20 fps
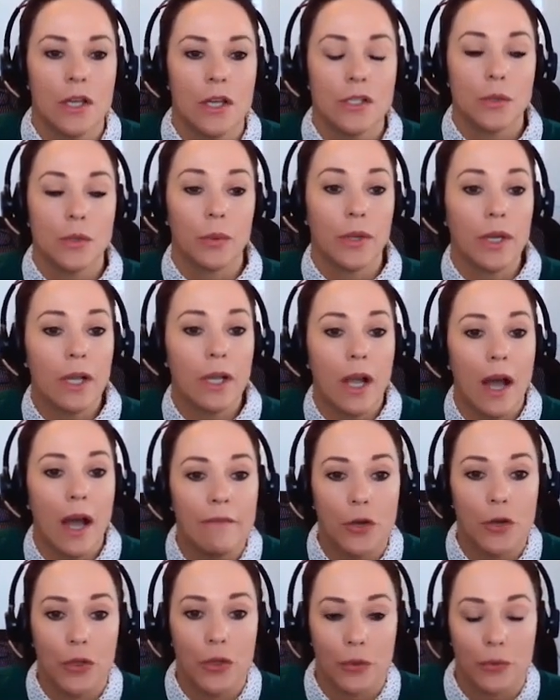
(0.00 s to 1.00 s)
So we're going to
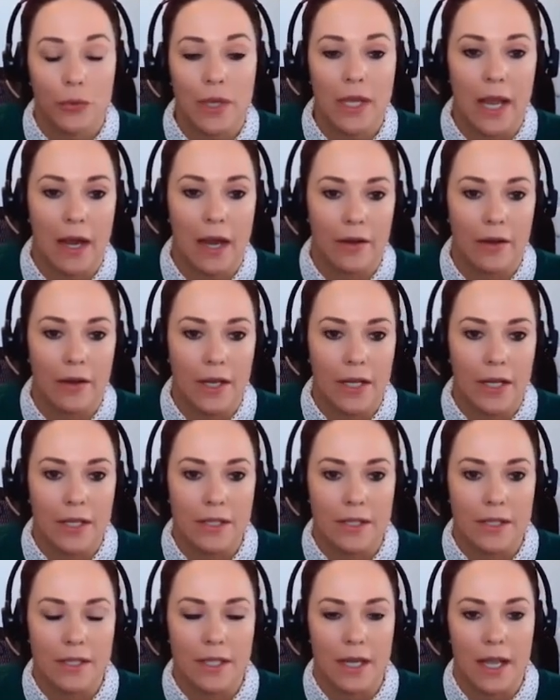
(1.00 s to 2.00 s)
cover three areas
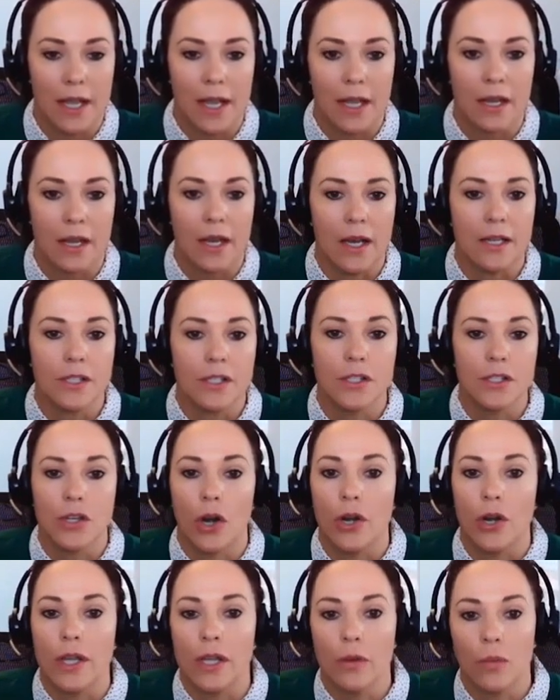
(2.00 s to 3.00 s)
today,
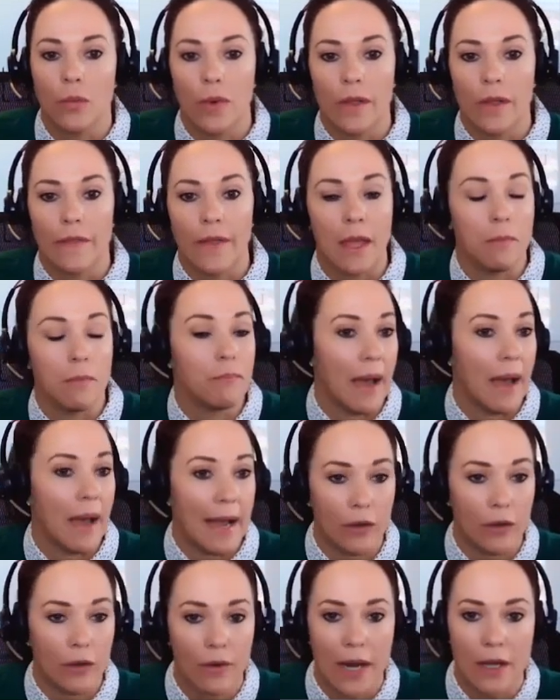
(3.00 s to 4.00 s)
starting with a
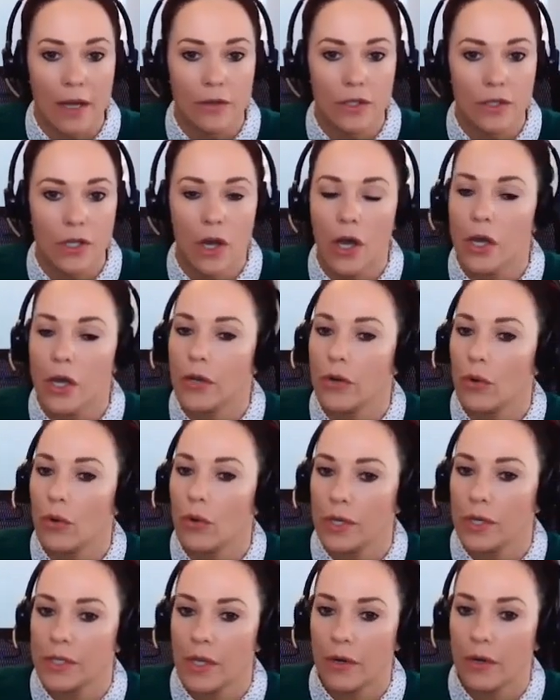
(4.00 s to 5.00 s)
background on
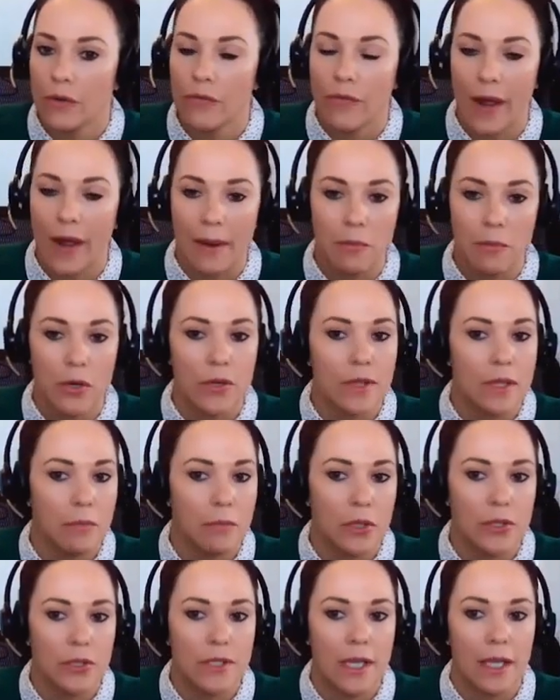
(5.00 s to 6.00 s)
horizontal fiber in the
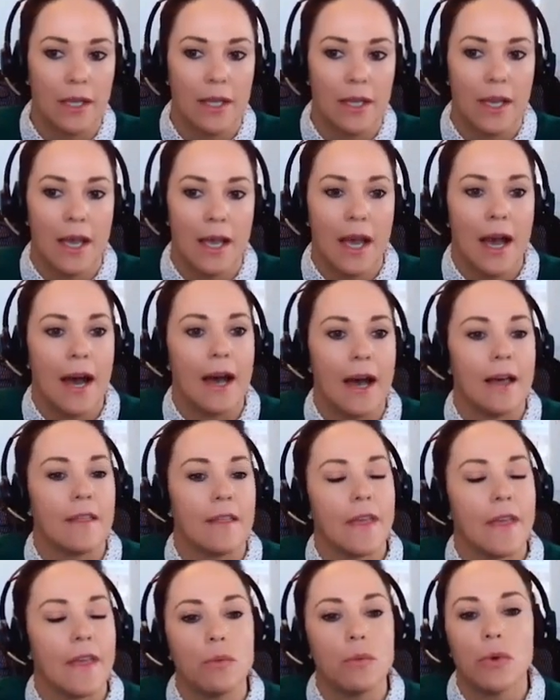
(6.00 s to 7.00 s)
building.
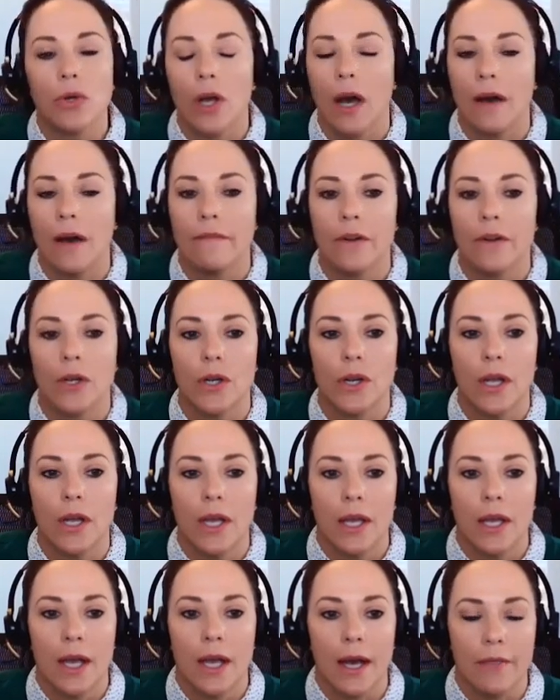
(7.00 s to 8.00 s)
Then we'll cover
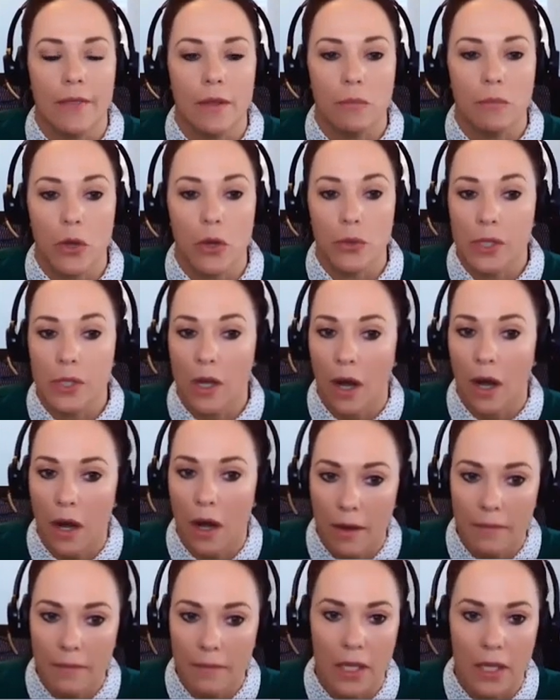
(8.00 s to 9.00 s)
the most
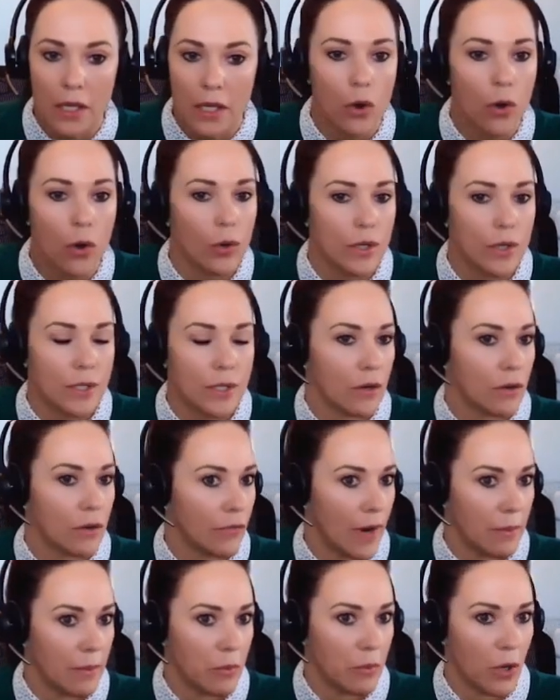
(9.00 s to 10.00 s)
common
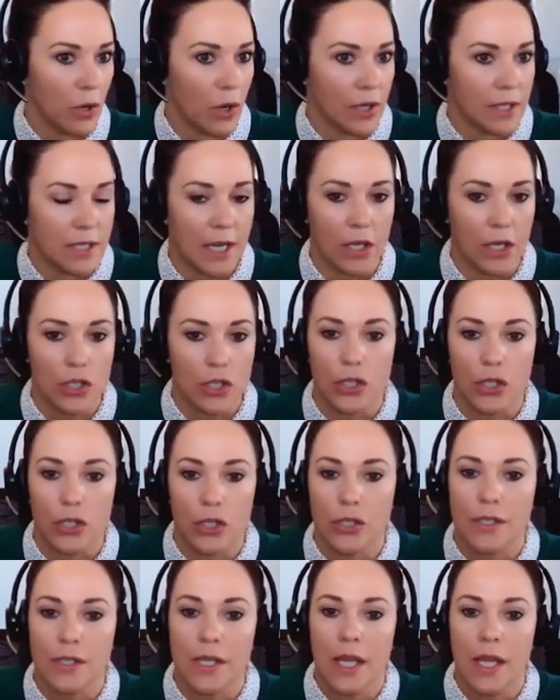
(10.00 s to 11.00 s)
horizontal fiber
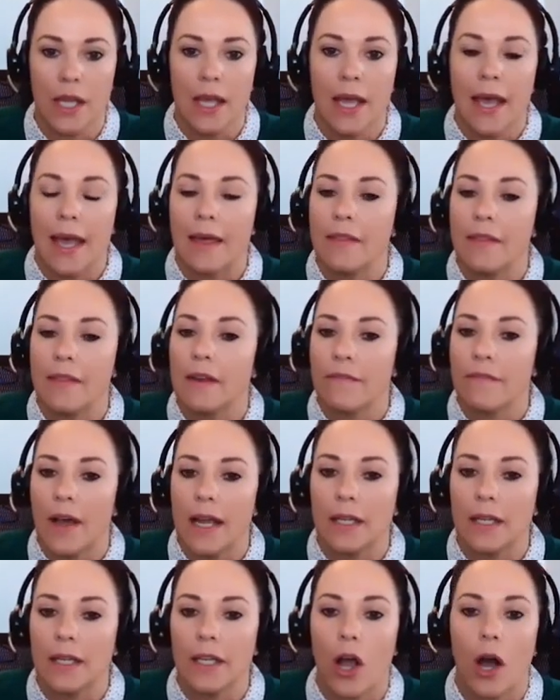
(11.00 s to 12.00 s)
architectures. And then
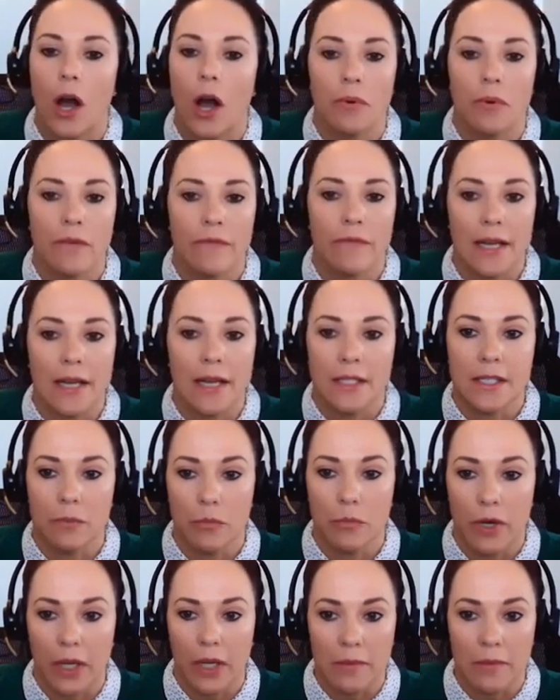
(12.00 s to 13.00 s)
finally, I'll provide
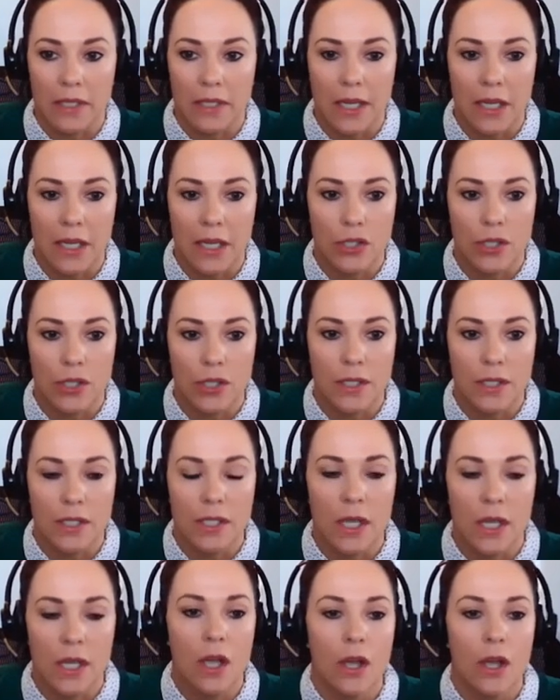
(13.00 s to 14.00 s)
some
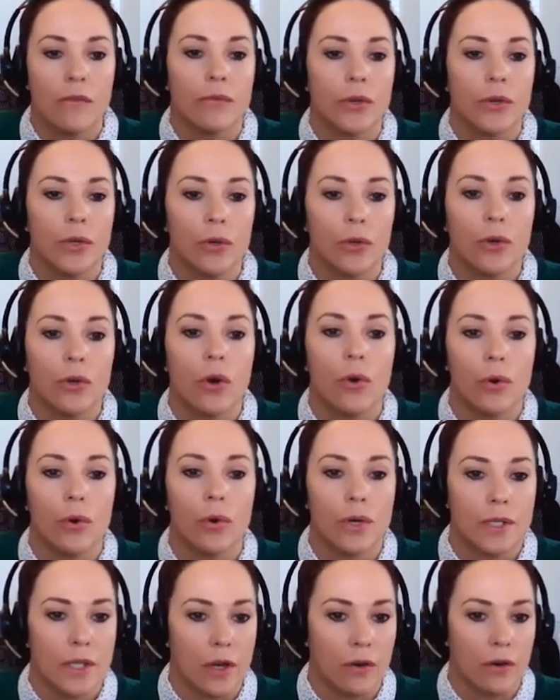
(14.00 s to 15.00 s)
recommendations for your
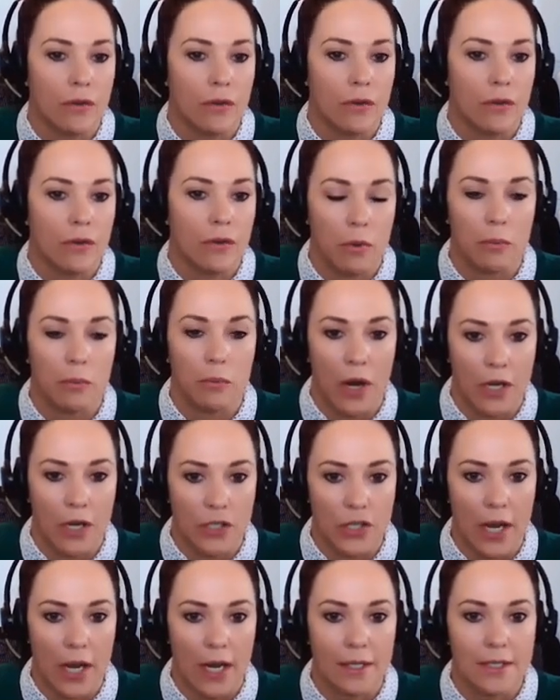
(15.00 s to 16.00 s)
horizontal fiber
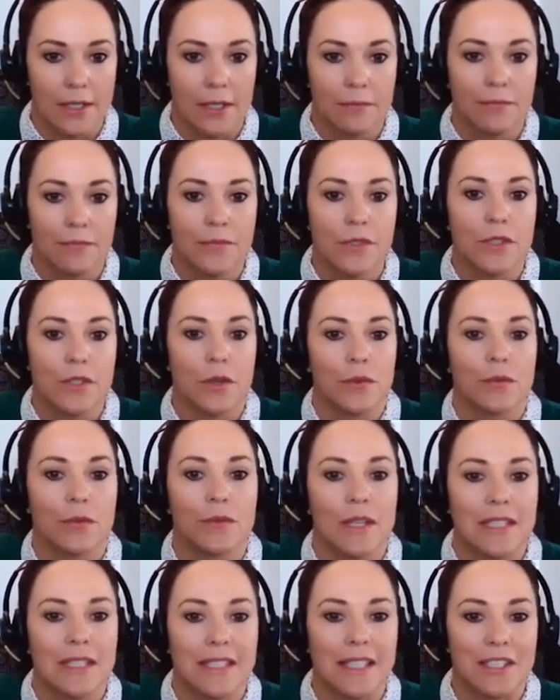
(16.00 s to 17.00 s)
project. So
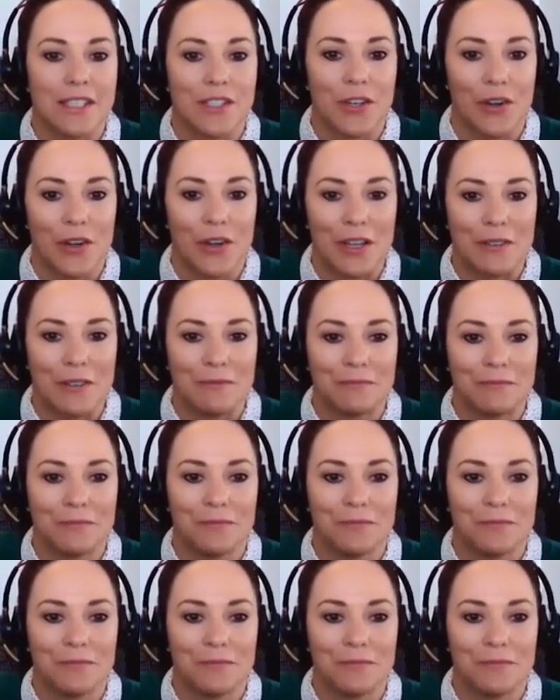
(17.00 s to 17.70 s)
let's get started.